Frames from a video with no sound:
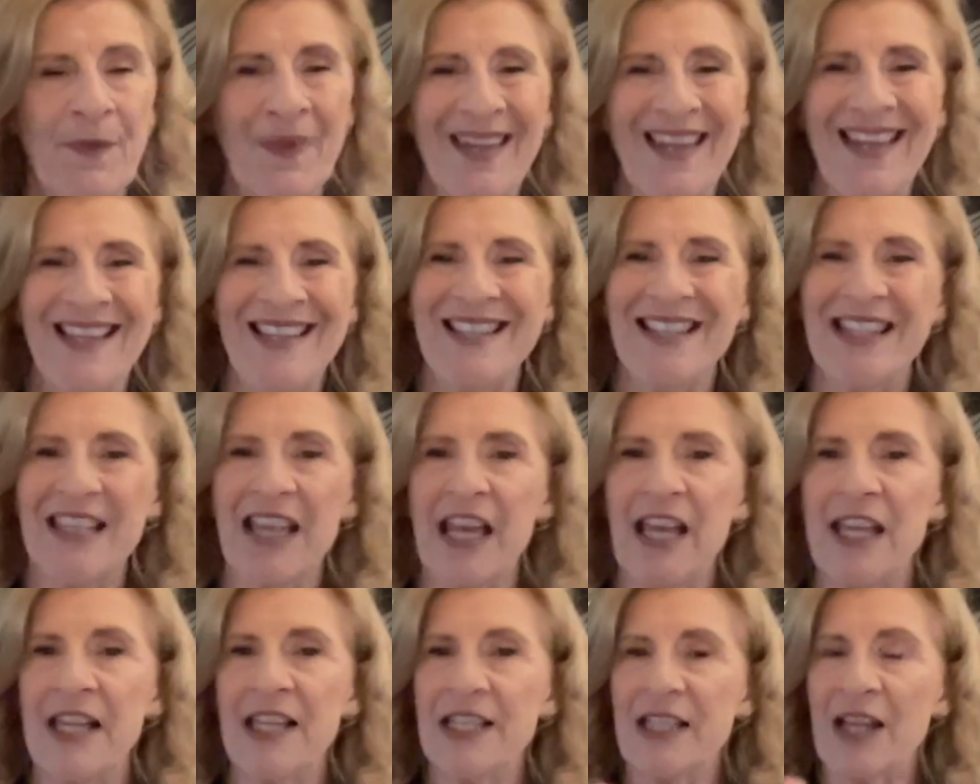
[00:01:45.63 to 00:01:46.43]

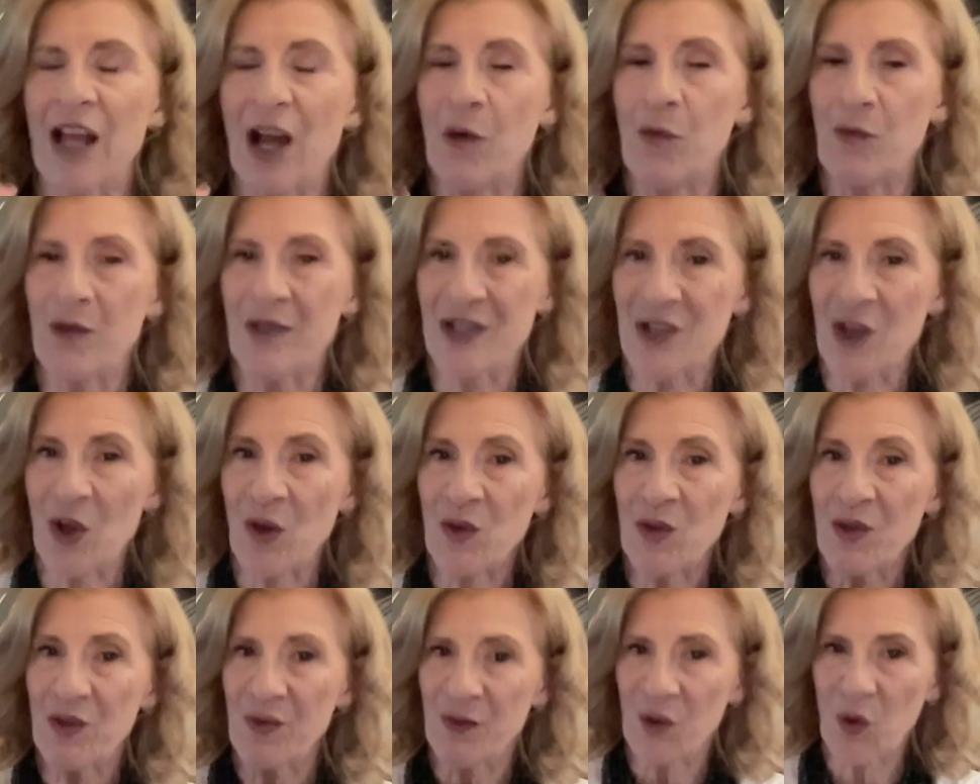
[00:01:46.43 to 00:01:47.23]
is a
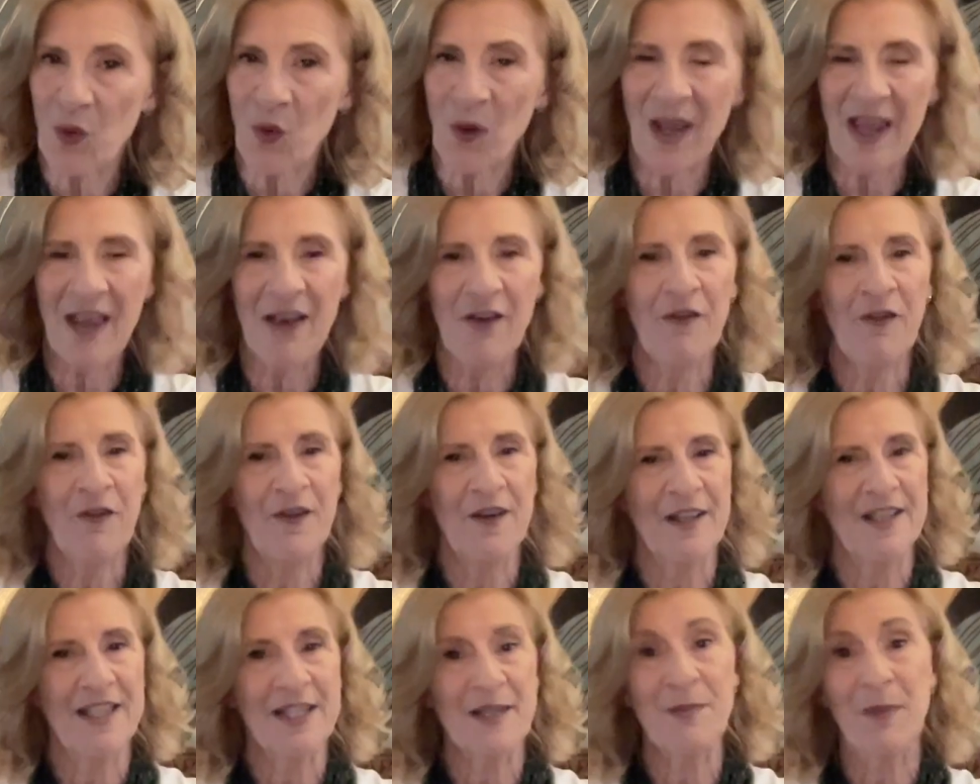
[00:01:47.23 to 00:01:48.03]
result of your
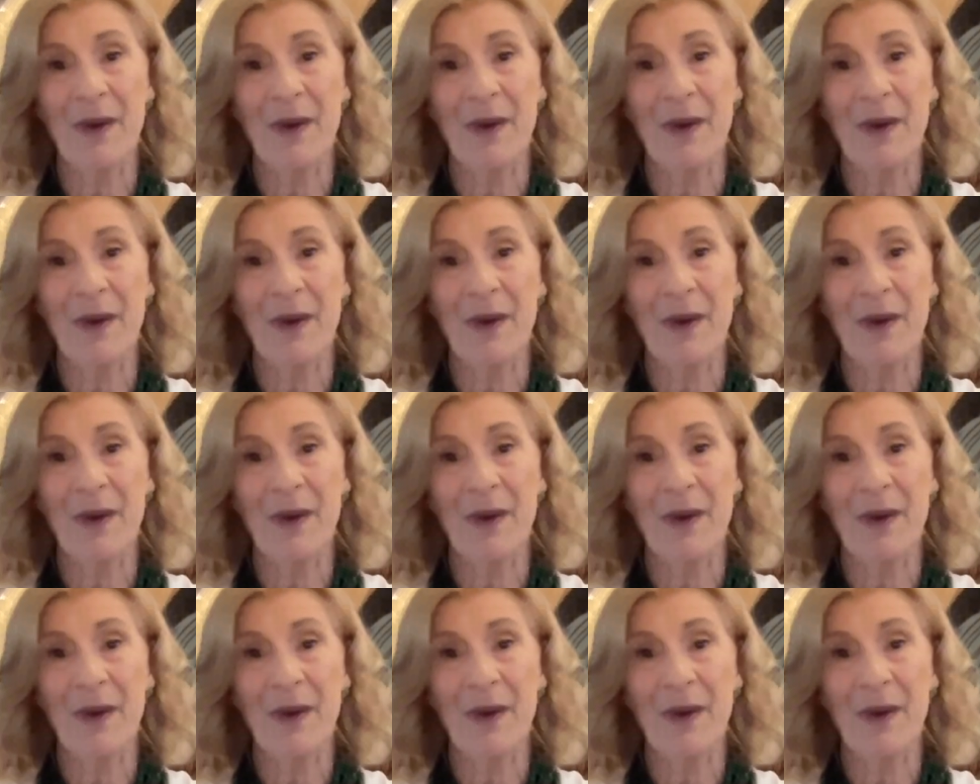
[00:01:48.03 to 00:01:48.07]
efforts,